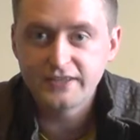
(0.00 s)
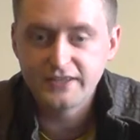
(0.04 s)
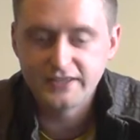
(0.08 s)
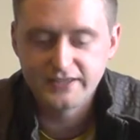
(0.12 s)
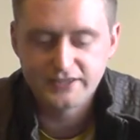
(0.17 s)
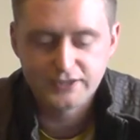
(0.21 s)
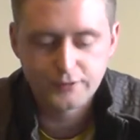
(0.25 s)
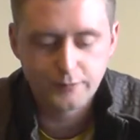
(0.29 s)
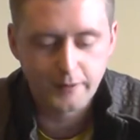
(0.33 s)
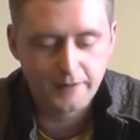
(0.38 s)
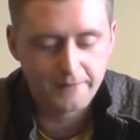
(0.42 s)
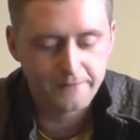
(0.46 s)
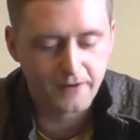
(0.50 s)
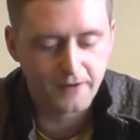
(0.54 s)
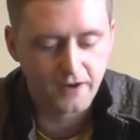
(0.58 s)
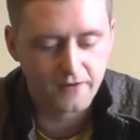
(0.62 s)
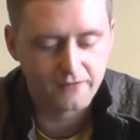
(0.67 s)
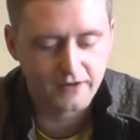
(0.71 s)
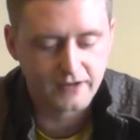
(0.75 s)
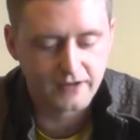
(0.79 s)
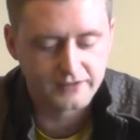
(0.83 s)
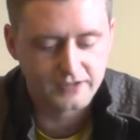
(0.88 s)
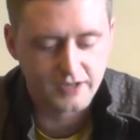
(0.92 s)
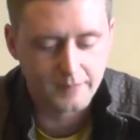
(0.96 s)
and it's
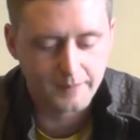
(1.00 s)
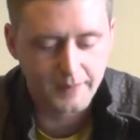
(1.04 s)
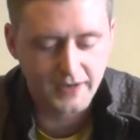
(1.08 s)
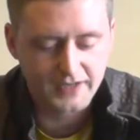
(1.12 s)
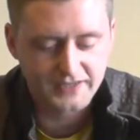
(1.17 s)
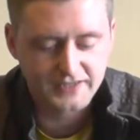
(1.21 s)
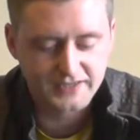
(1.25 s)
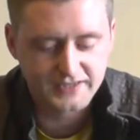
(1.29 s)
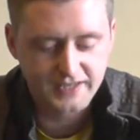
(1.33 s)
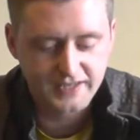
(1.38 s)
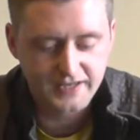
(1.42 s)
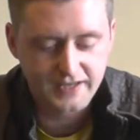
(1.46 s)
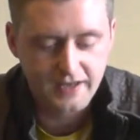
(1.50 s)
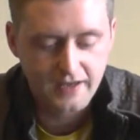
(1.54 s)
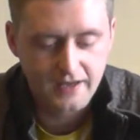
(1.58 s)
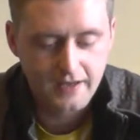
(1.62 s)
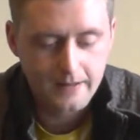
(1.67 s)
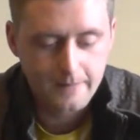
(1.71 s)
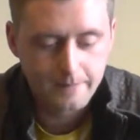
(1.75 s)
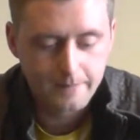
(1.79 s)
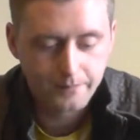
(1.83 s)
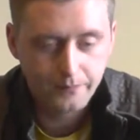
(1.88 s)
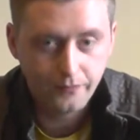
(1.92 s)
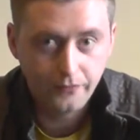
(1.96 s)
25 round capacity.
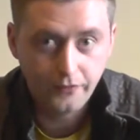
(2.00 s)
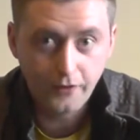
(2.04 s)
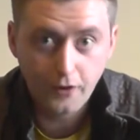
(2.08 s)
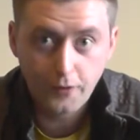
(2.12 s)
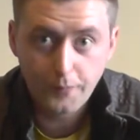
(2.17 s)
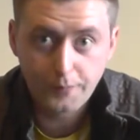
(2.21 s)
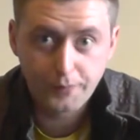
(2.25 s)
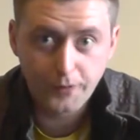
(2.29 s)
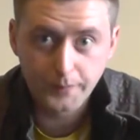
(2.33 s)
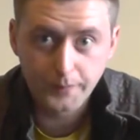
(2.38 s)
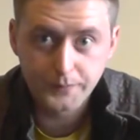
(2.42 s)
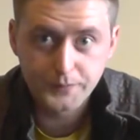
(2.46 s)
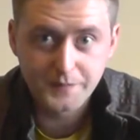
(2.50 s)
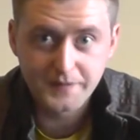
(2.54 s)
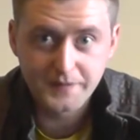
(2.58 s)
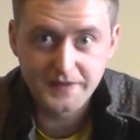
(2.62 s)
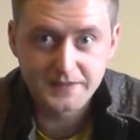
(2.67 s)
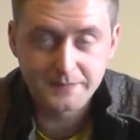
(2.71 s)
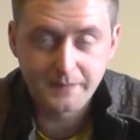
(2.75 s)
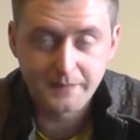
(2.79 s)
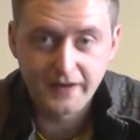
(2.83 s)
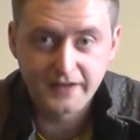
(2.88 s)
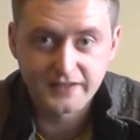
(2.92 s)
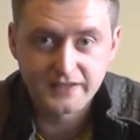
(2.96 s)
No problems with
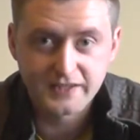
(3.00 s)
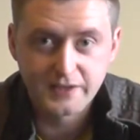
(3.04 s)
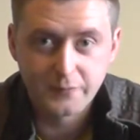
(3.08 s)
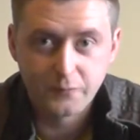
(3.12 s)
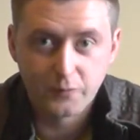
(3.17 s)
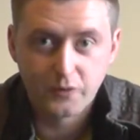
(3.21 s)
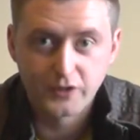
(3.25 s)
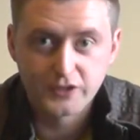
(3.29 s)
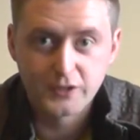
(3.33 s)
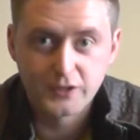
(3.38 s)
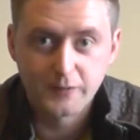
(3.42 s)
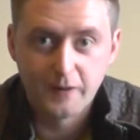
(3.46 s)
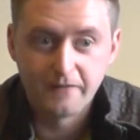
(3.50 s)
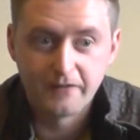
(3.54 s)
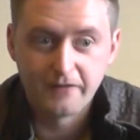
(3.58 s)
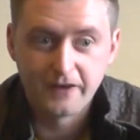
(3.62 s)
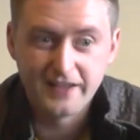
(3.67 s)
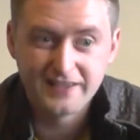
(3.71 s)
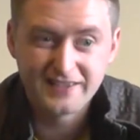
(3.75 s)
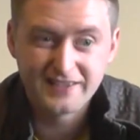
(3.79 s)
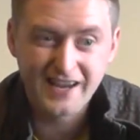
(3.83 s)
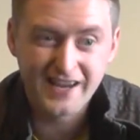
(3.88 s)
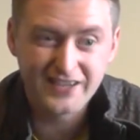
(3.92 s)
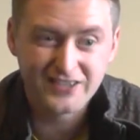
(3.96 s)
this magazine whatsoever.
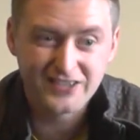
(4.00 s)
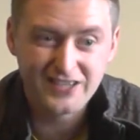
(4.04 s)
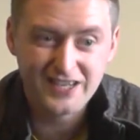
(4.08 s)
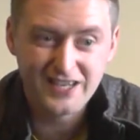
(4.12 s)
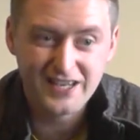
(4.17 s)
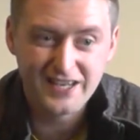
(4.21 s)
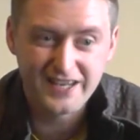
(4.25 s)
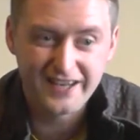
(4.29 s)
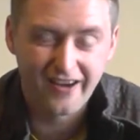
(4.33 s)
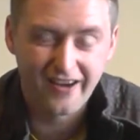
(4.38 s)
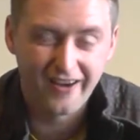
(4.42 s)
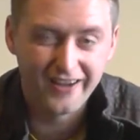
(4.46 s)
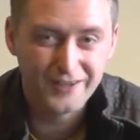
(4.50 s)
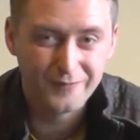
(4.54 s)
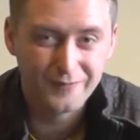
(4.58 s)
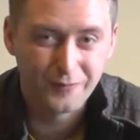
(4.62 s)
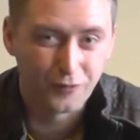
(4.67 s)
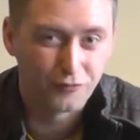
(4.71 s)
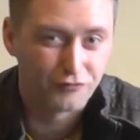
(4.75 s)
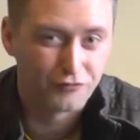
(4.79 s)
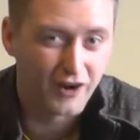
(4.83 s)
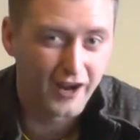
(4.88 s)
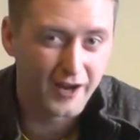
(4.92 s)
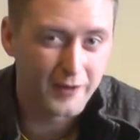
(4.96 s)
It's actually kind of
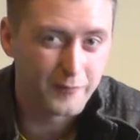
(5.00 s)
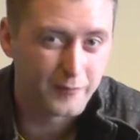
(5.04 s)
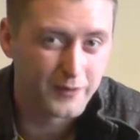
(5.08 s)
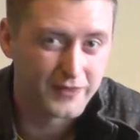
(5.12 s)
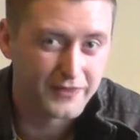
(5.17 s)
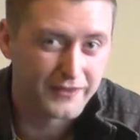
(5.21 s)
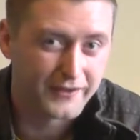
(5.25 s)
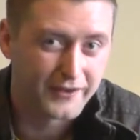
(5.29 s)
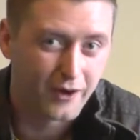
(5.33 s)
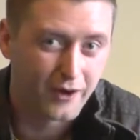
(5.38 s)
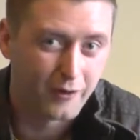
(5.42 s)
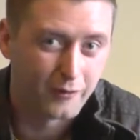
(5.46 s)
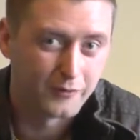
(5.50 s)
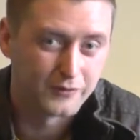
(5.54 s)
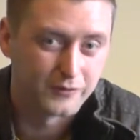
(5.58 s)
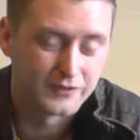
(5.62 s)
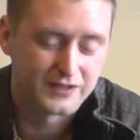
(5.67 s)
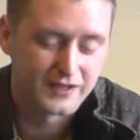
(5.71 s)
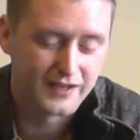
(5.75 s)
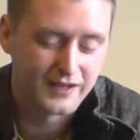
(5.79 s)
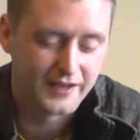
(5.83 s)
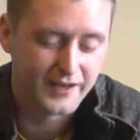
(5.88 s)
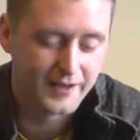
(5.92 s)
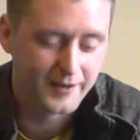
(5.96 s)
alright with the cold.